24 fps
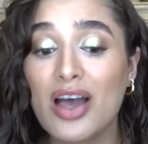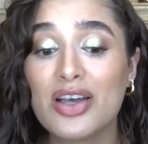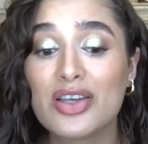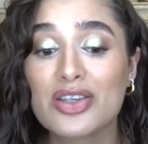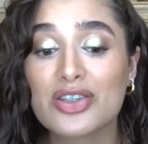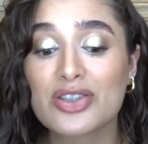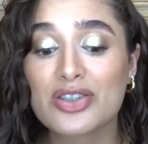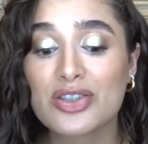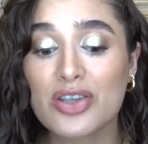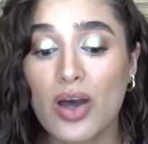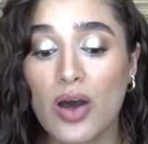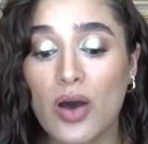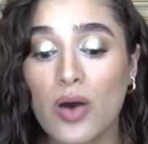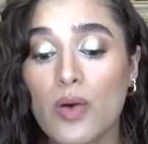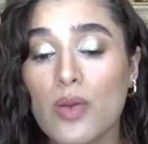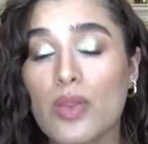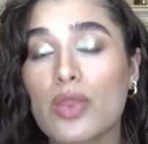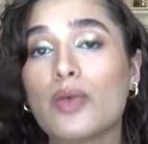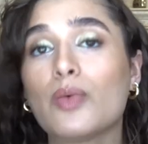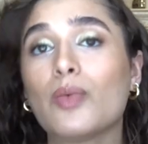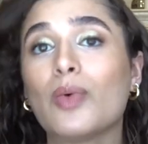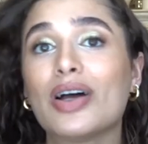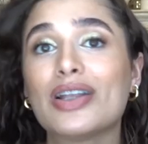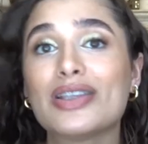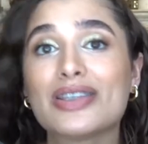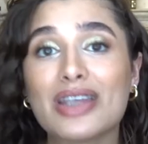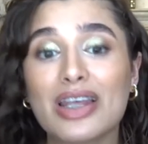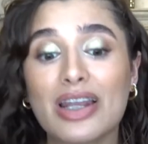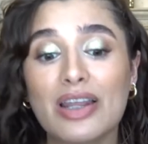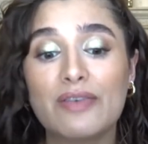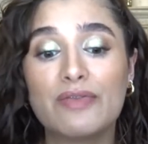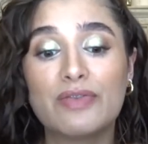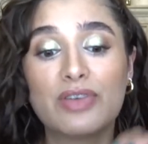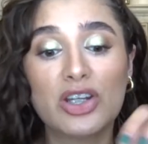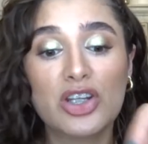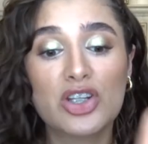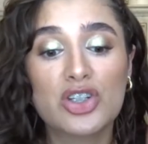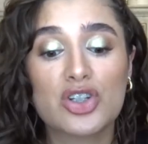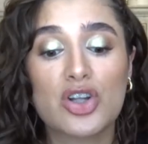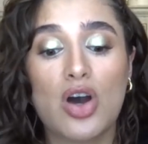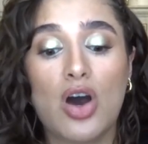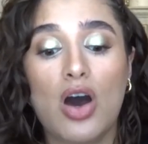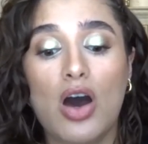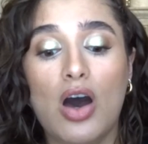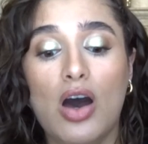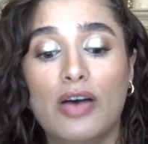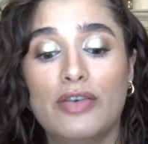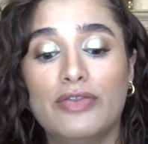So the ones that I finished
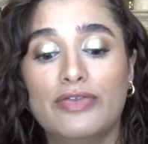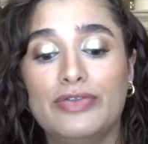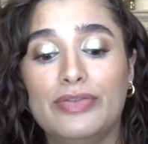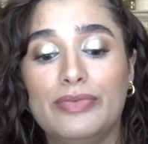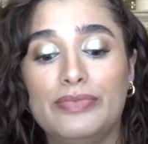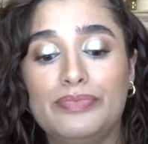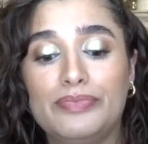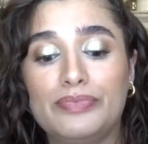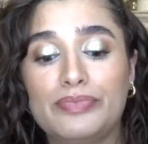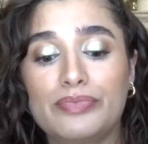off,